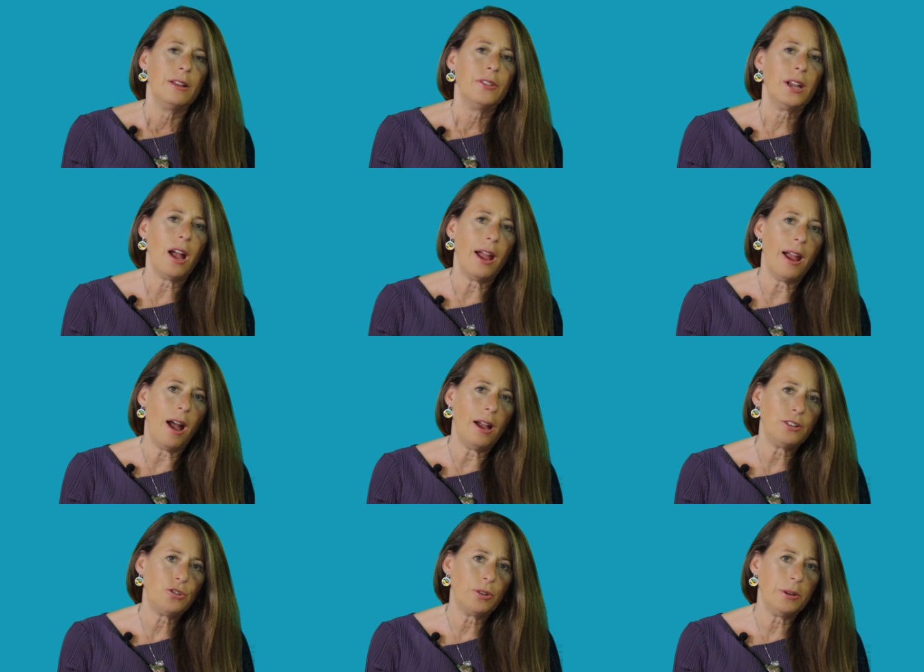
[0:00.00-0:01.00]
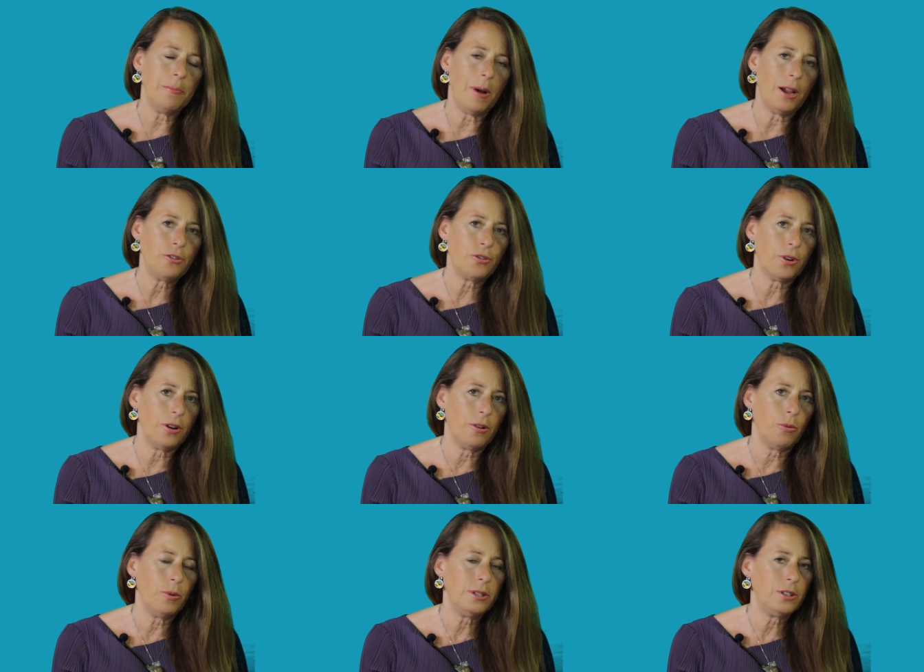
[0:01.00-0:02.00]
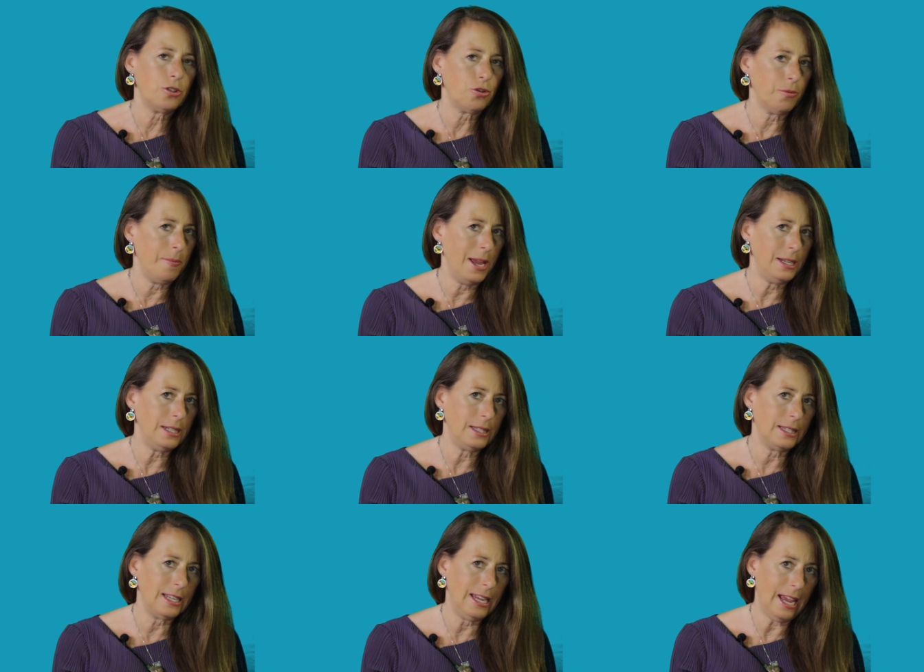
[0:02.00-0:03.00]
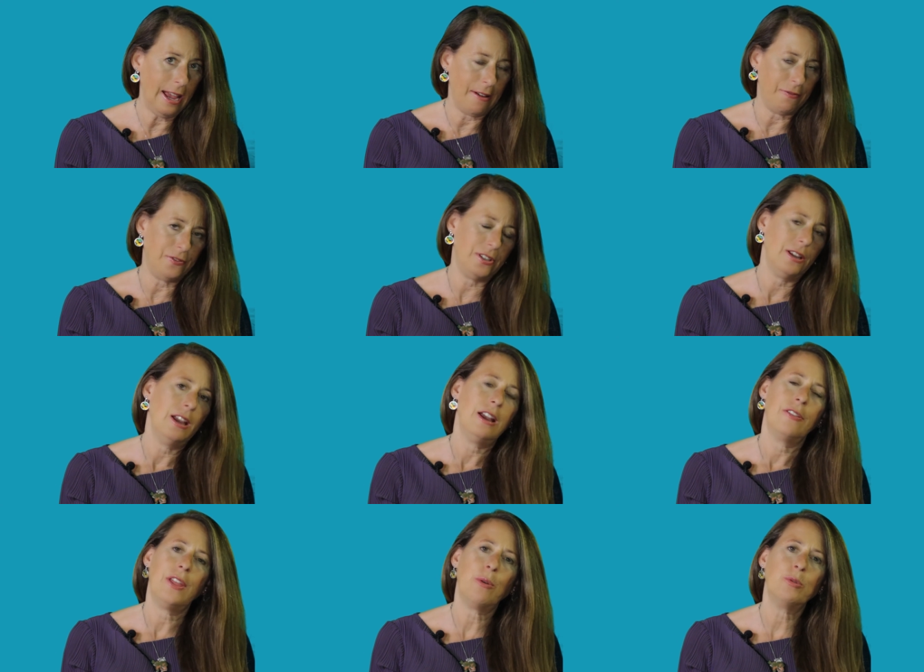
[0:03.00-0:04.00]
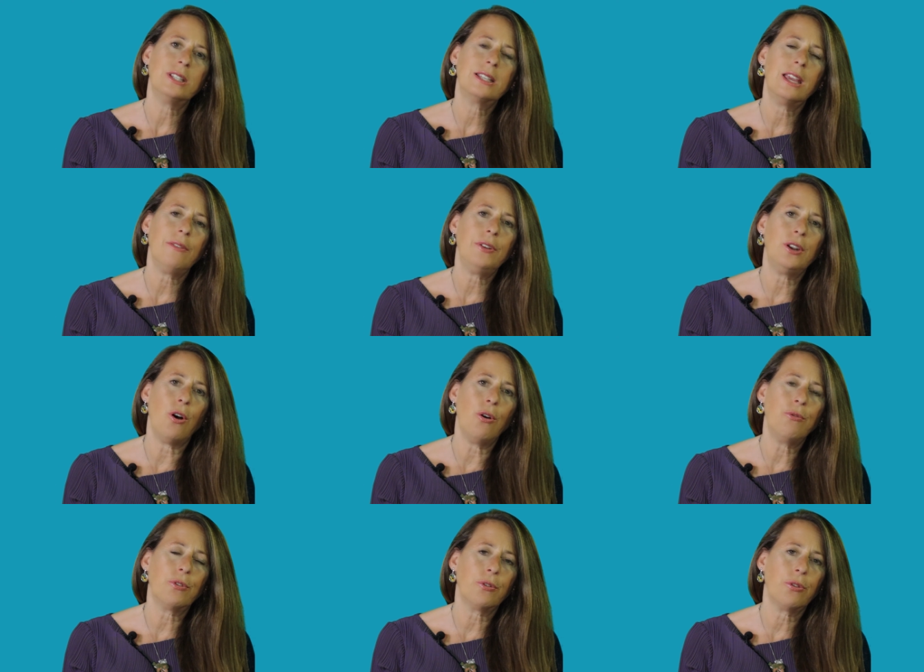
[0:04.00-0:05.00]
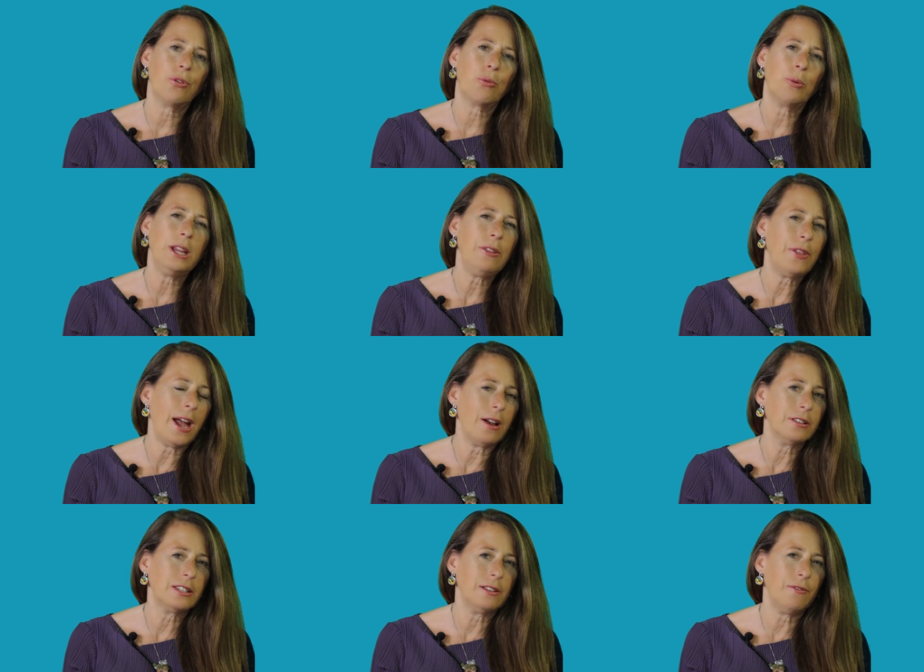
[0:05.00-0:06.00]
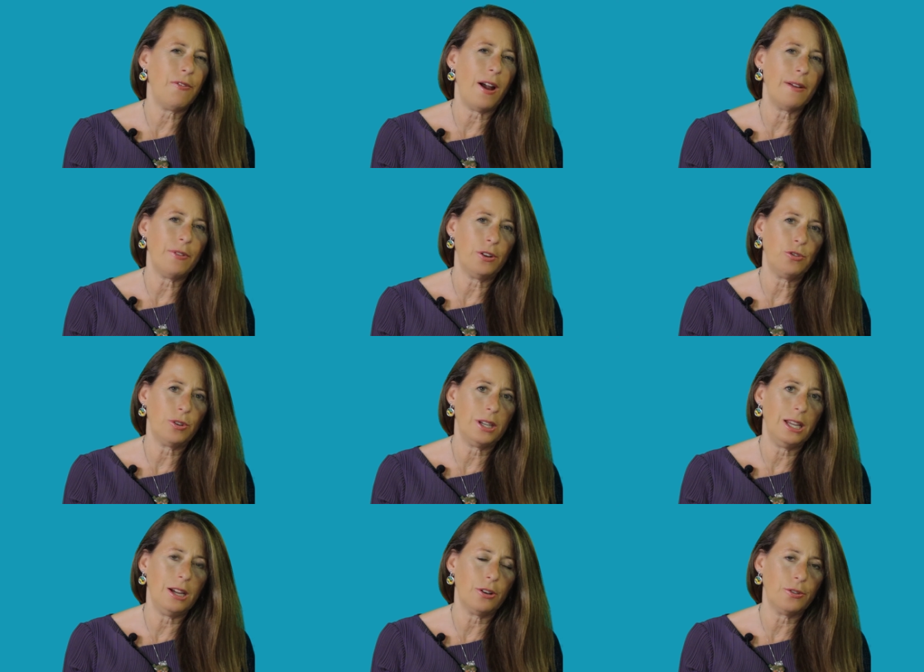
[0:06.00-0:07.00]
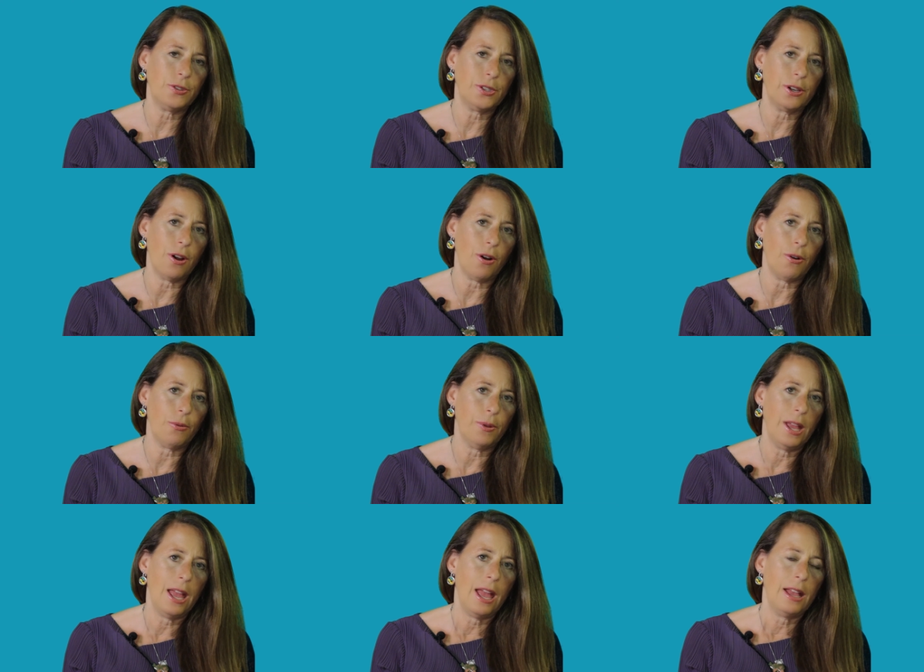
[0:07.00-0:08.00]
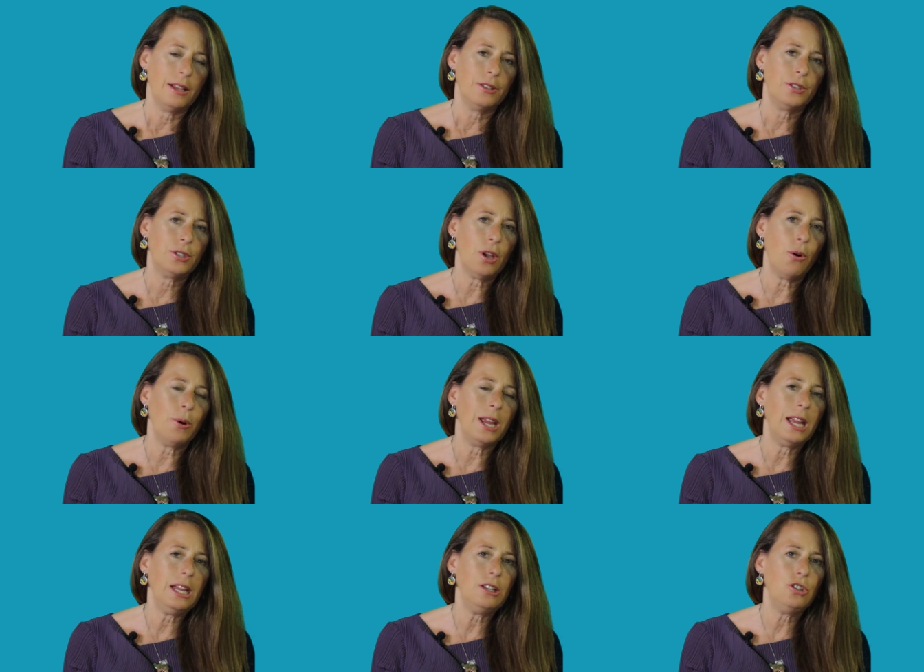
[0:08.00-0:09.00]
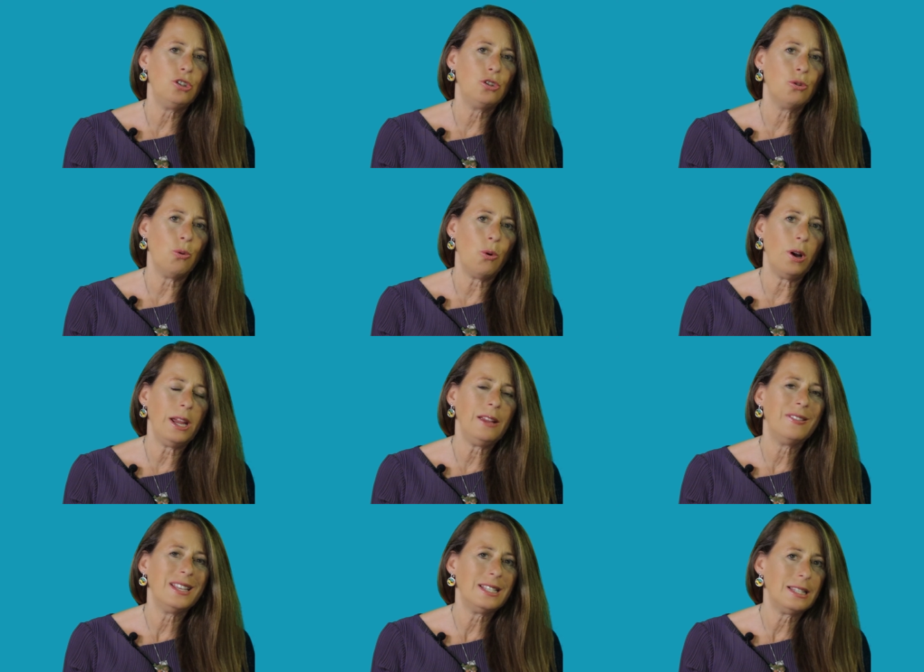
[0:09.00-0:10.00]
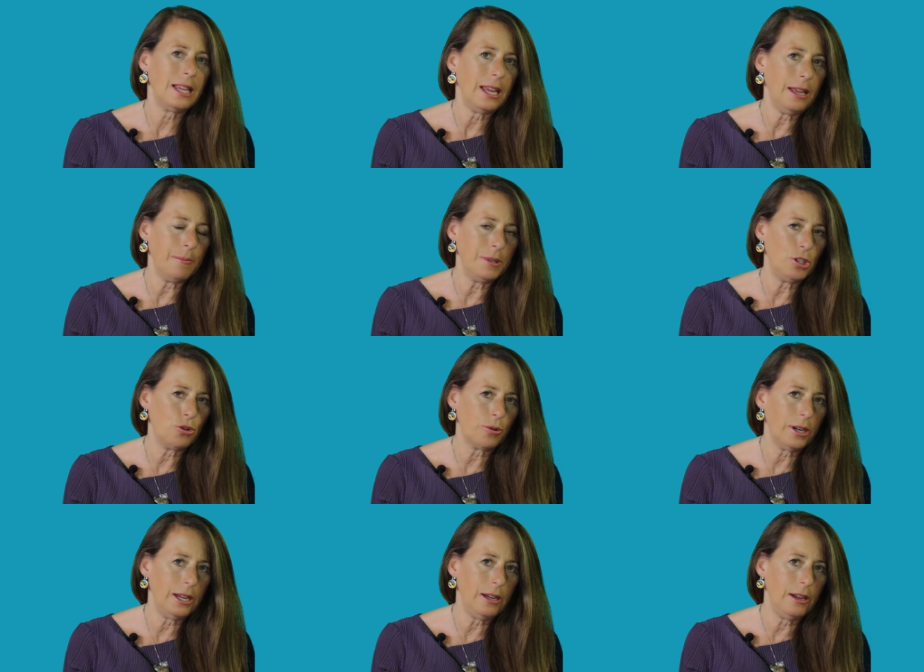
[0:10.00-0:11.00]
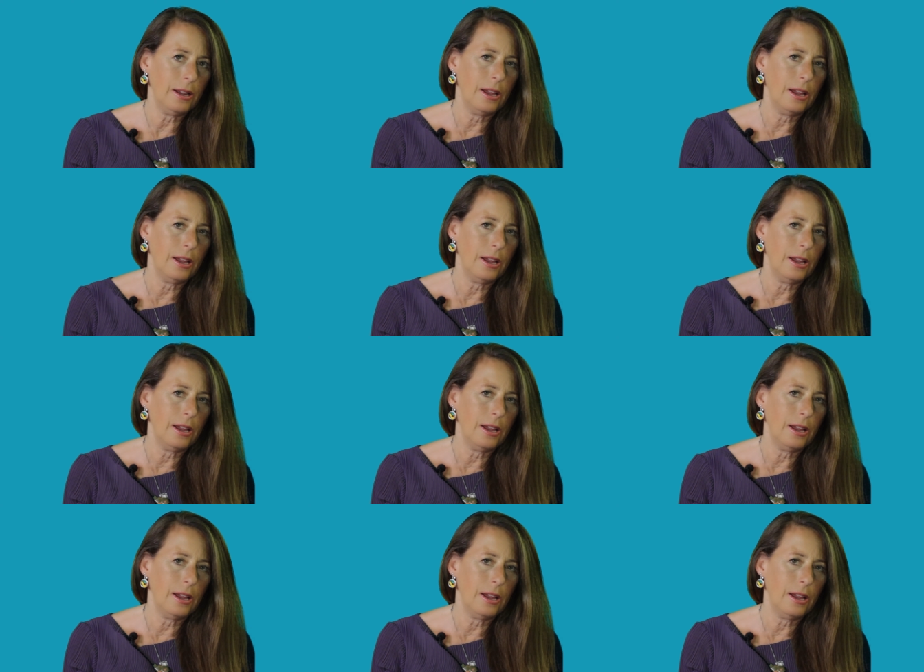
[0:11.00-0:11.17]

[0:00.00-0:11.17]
The Gayatri Mantra was a tremendous gift that was given over 3,500 years ago. So enjoy this imagery